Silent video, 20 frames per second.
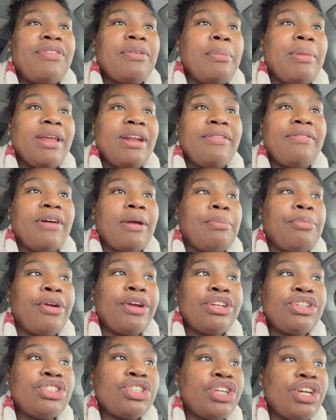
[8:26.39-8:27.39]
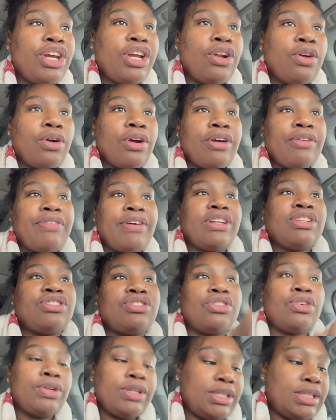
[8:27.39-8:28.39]
it made a vibration or if I
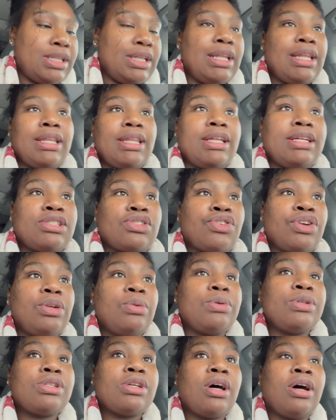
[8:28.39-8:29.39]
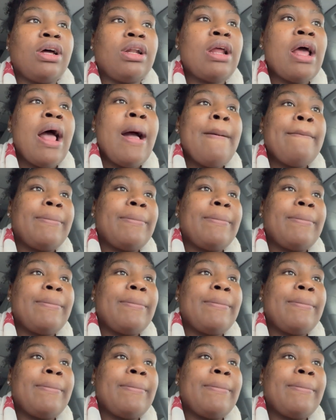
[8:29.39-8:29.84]
just noticed the screen was on.